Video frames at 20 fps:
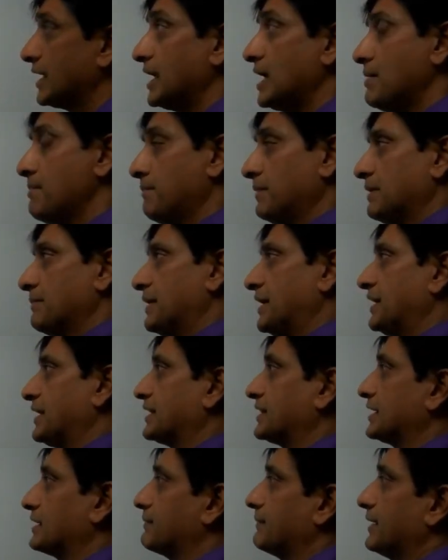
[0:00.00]

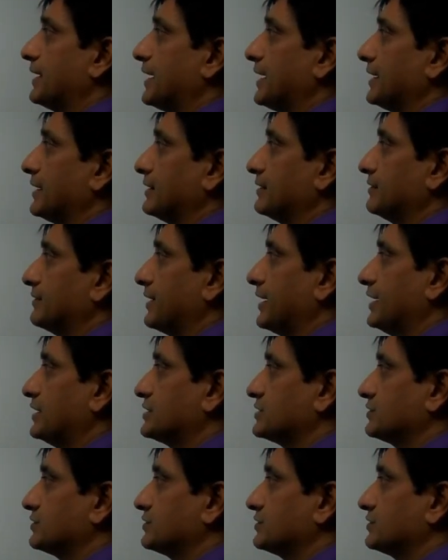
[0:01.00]
implementing that plan, right?